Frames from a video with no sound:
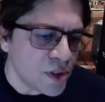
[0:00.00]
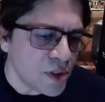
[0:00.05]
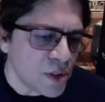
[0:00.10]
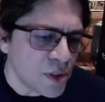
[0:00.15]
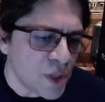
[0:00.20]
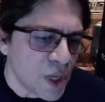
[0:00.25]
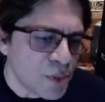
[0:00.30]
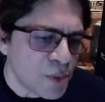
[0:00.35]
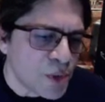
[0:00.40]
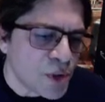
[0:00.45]

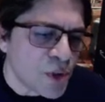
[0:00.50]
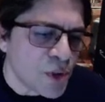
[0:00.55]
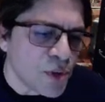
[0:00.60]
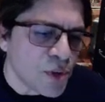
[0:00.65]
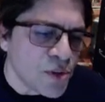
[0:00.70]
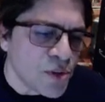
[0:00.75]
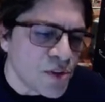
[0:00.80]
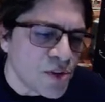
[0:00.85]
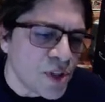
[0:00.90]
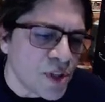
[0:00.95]
and
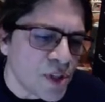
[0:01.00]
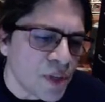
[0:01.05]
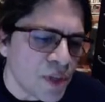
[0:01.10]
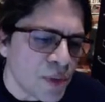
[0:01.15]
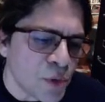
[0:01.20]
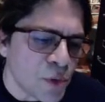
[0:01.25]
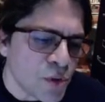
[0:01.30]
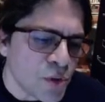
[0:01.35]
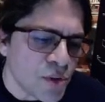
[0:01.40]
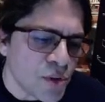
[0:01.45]
returns the
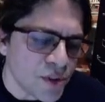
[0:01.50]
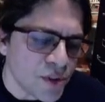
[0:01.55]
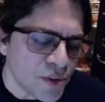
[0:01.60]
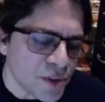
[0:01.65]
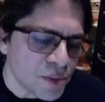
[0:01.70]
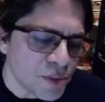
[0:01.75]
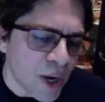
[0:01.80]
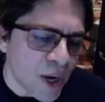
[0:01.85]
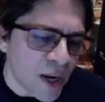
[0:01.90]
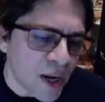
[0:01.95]

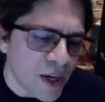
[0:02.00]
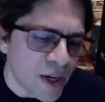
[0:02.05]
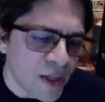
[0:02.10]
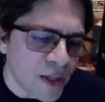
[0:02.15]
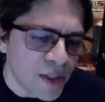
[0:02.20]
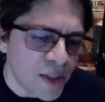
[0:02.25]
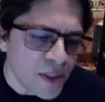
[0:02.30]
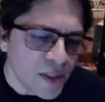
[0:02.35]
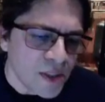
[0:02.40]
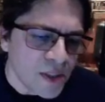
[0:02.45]
evolutions
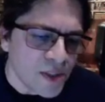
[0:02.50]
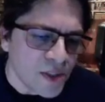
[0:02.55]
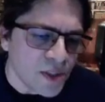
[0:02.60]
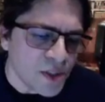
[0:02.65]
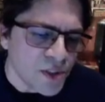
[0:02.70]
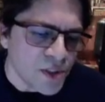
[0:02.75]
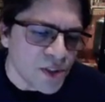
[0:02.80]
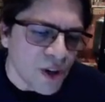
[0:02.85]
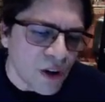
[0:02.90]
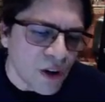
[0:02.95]
by the
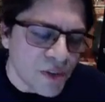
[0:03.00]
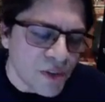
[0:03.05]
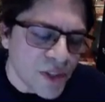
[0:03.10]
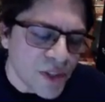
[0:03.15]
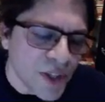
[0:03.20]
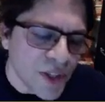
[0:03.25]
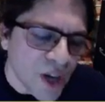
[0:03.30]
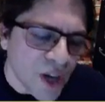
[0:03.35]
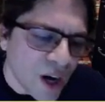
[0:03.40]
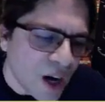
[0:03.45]

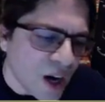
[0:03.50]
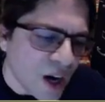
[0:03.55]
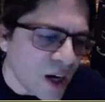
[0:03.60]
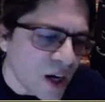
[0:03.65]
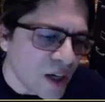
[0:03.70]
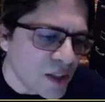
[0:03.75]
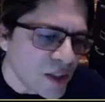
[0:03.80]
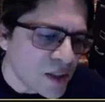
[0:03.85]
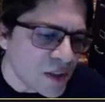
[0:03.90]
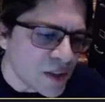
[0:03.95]
dissolving
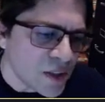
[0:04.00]
car